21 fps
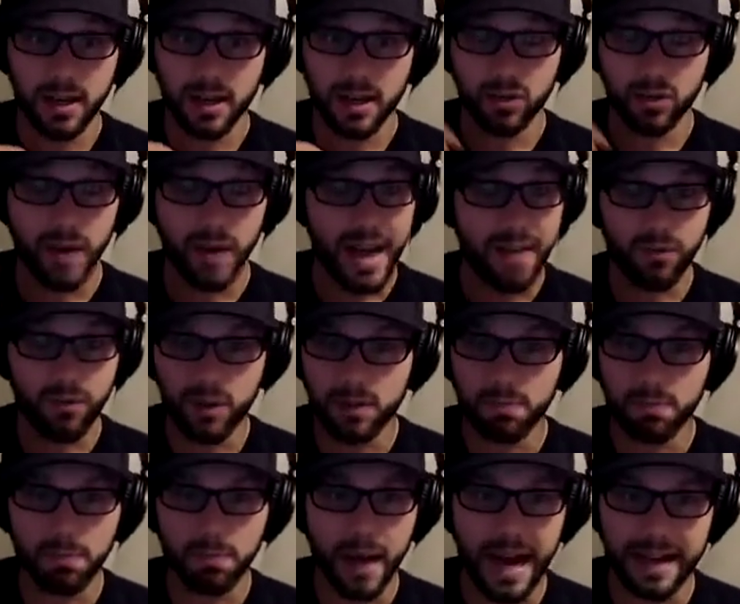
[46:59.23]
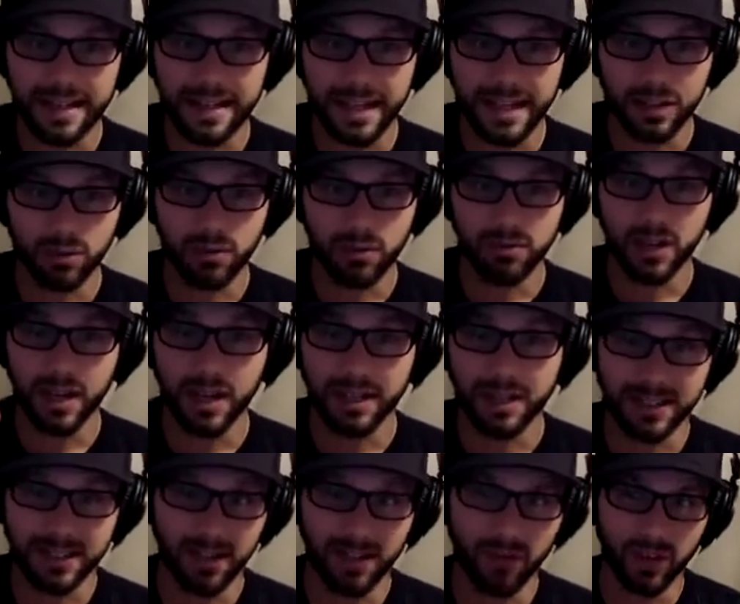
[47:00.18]
So every podcast we've done,
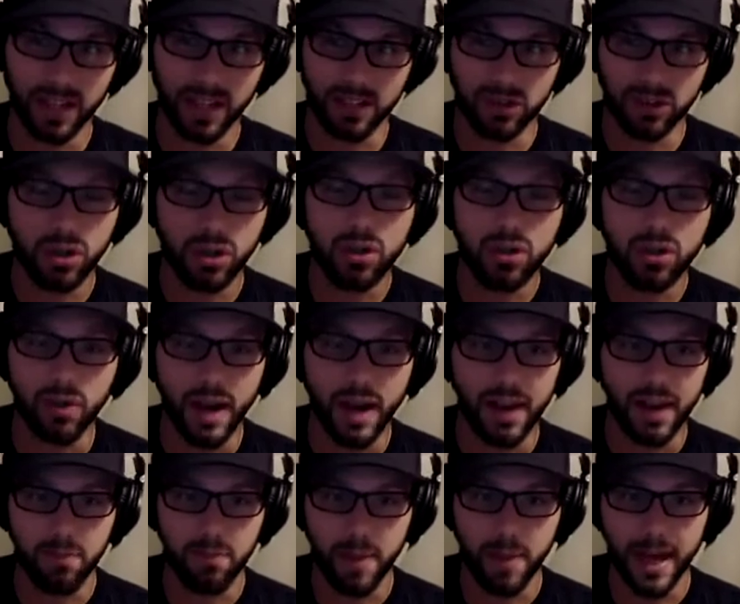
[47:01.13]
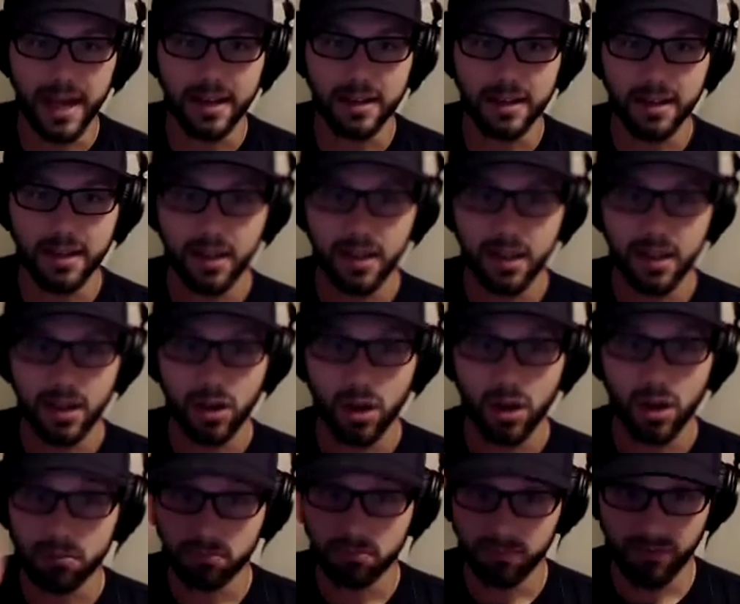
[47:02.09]
except for 2, have been
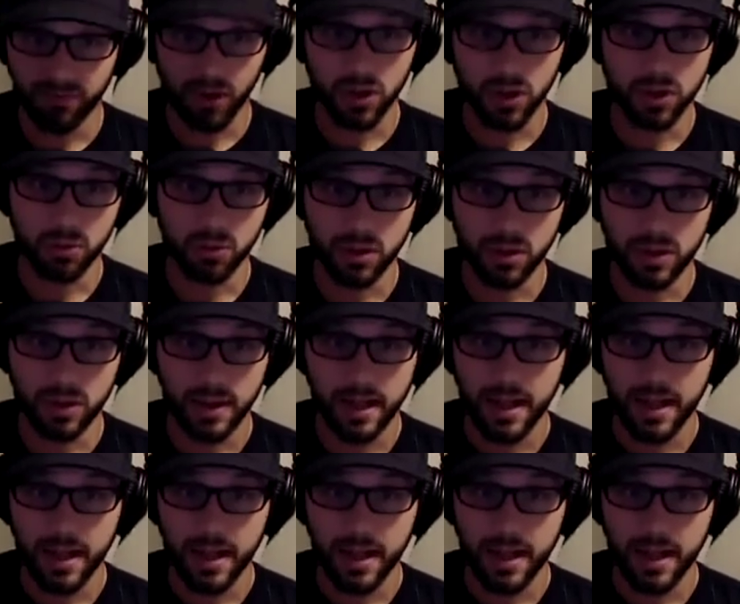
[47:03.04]
virtual.